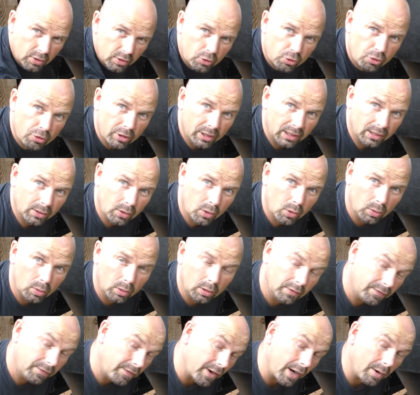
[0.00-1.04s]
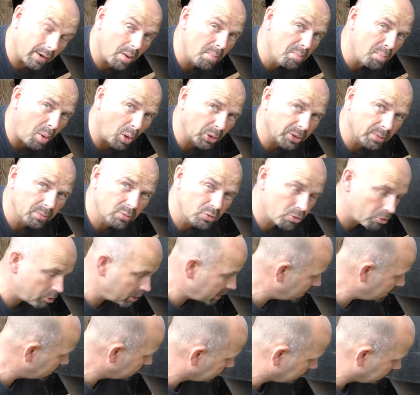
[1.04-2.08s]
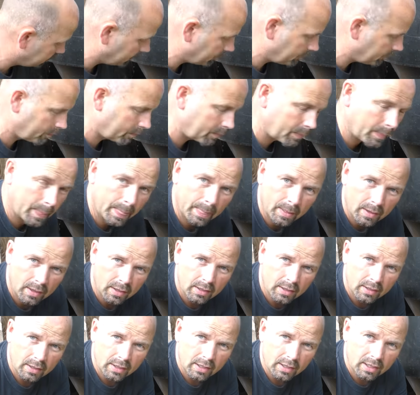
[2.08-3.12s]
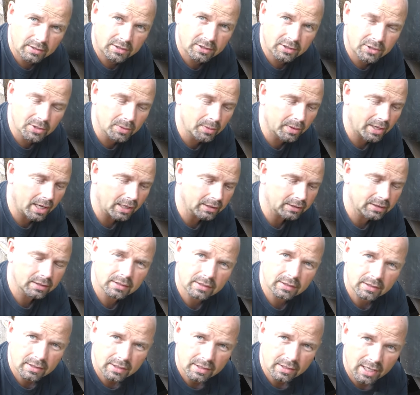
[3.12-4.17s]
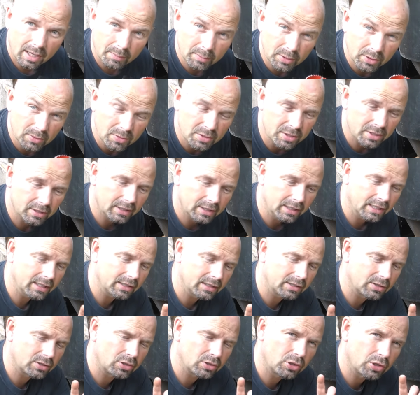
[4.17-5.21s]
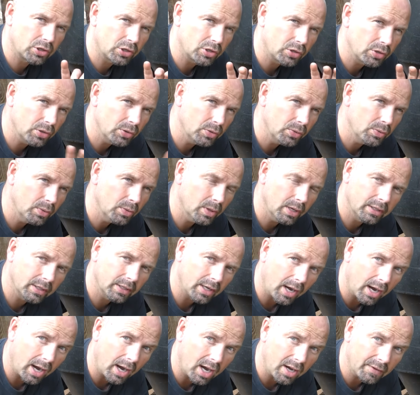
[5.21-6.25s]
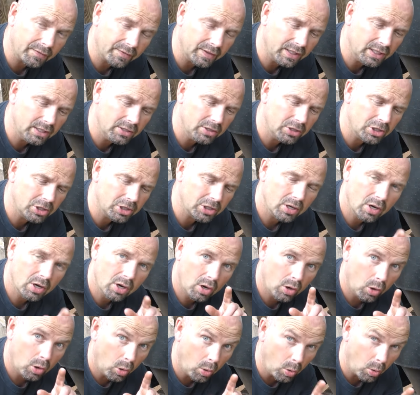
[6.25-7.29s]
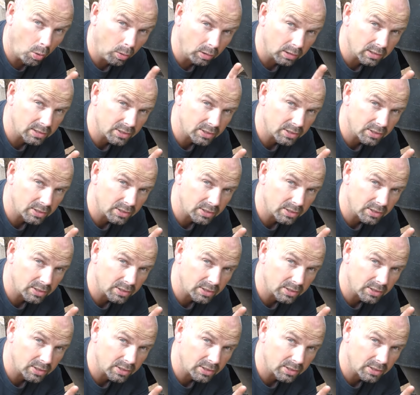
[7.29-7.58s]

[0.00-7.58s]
drill the hole for our bottom drain. And to do that, I'm using a 2.5-inch hole